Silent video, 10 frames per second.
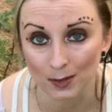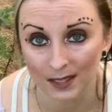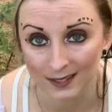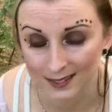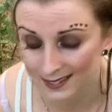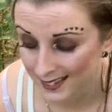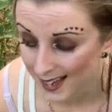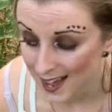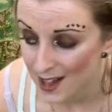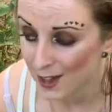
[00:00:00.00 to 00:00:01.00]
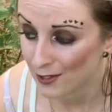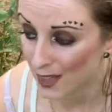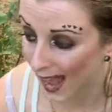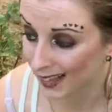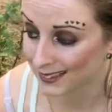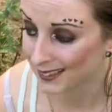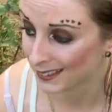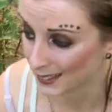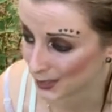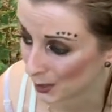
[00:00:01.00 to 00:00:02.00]
Because I
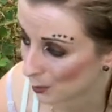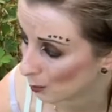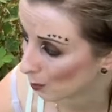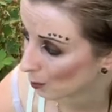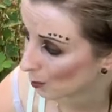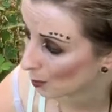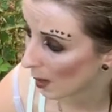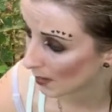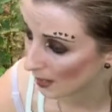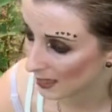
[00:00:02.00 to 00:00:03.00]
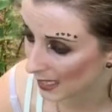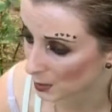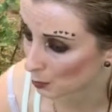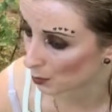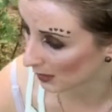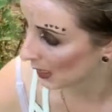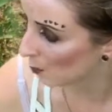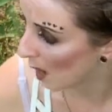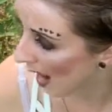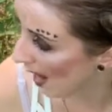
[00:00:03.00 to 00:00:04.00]
think that's really
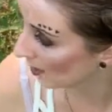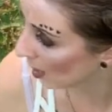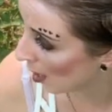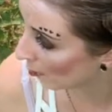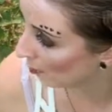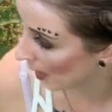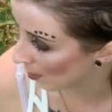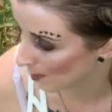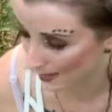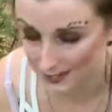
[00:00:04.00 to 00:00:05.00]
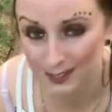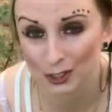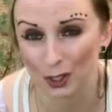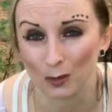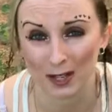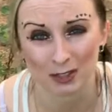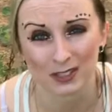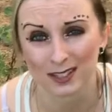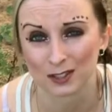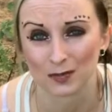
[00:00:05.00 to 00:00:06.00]
why I love flower medicine so much,
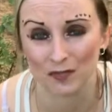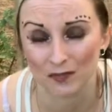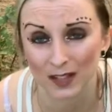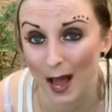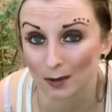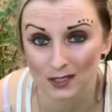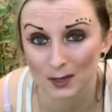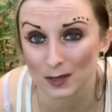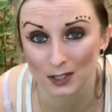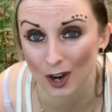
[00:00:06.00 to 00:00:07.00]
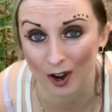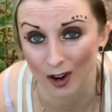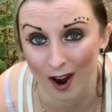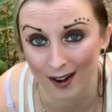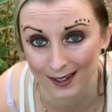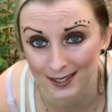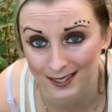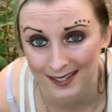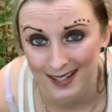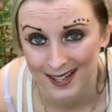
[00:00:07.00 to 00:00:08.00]
is because flowers speak to our heart,
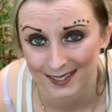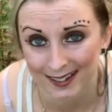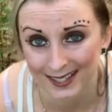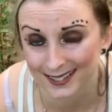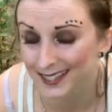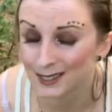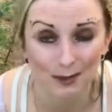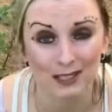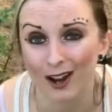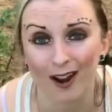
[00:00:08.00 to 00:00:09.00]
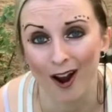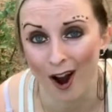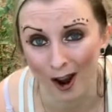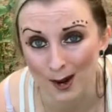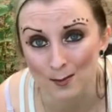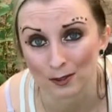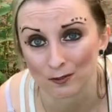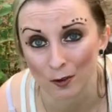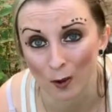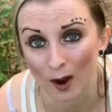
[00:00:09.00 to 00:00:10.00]
right? They speak to our heart
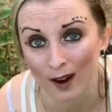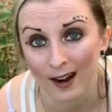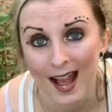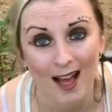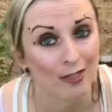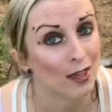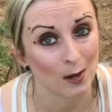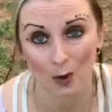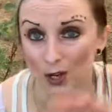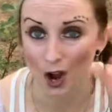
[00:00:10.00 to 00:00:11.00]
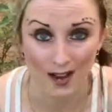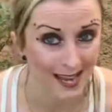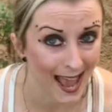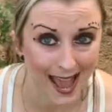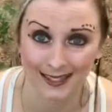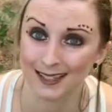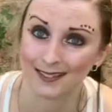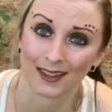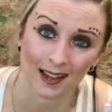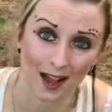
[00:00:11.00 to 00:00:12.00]
before they work on
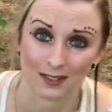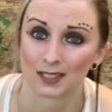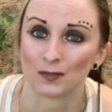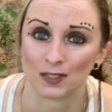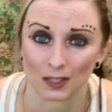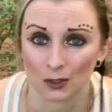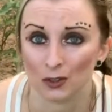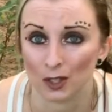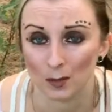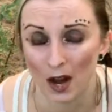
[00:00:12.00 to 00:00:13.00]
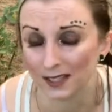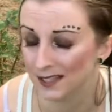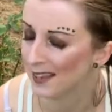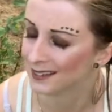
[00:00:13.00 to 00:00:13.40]
anything else physical in the body.